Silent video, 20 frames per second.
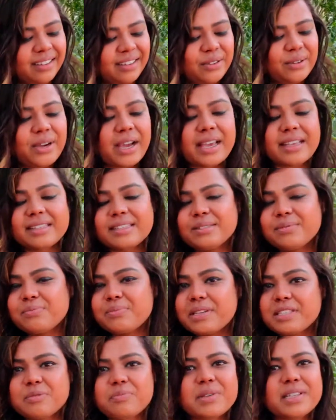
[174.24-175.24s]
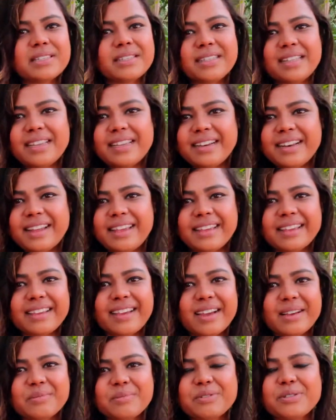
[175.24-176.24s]
you guys must be seeing, like,
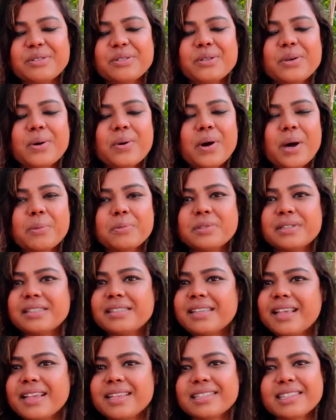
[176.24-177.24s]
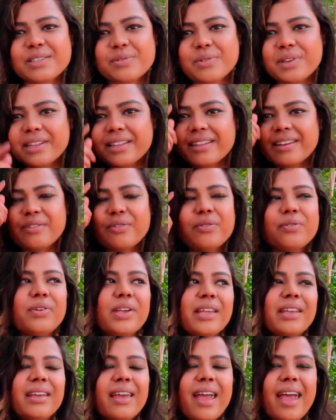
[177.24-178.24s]
I'm so obsessed with the
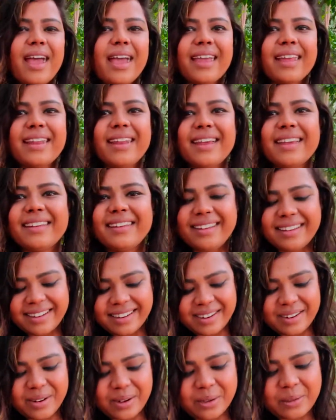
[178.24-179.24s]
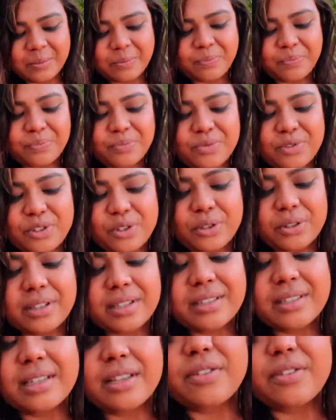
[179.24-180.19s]
wing eyelining and all. So this